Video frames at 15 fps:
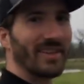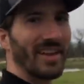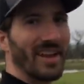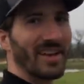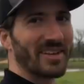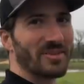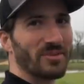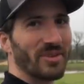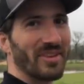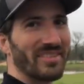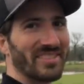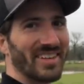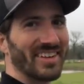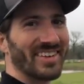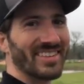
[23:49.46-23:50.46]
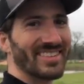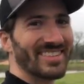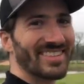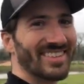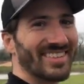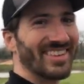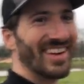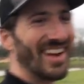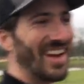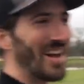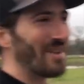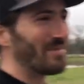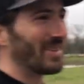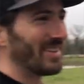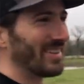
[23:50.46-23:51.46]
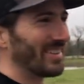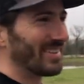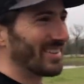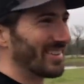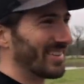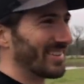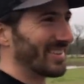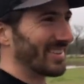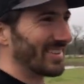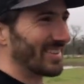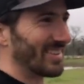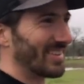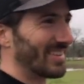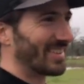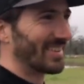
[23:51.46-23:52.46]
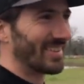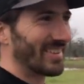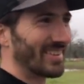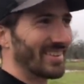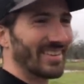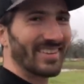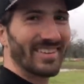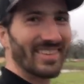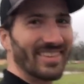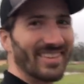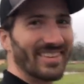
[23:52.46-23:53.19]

Yeah, because we don't have carrots. They're not happy. Yeah, and I'm taking all their